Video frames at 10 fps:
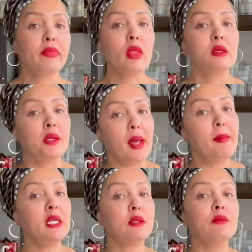And so I
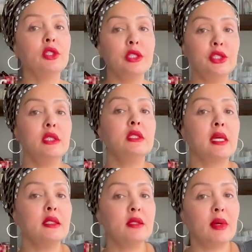made some good
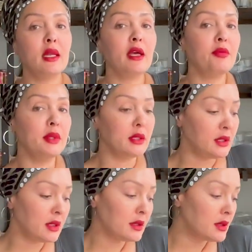cheesecakes in my life, but
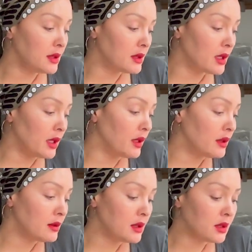this
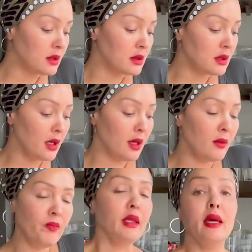is
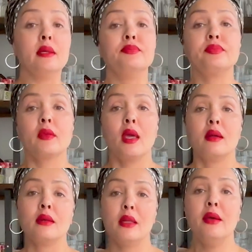it. Yeah.
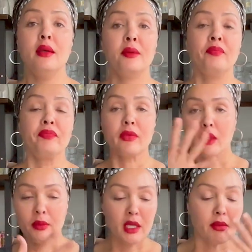
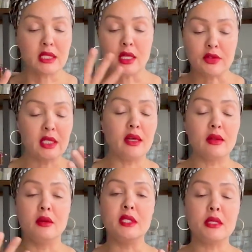Let me get myself together.
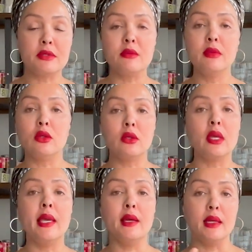Let me sip some milk,
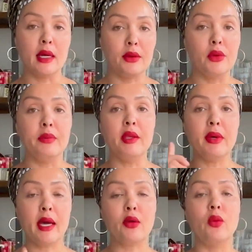and I will be
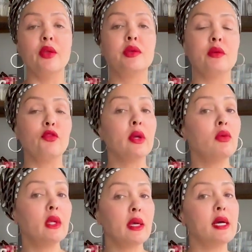back with some
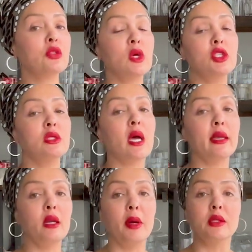frequently asked questions I
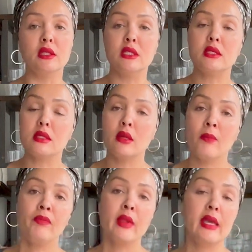get about this
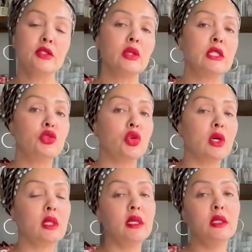hazelnut
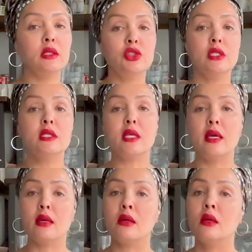chocolate
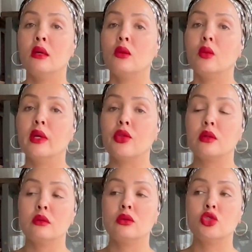cheesecake with
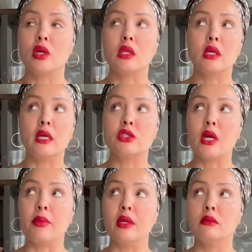chocolate ganache
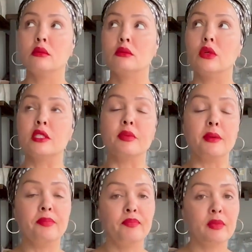topping recipe.
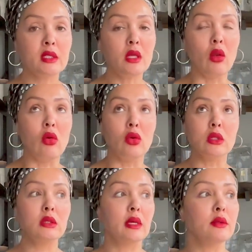It's a long
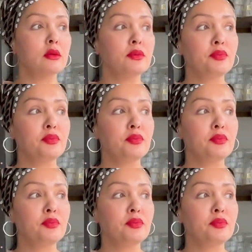title.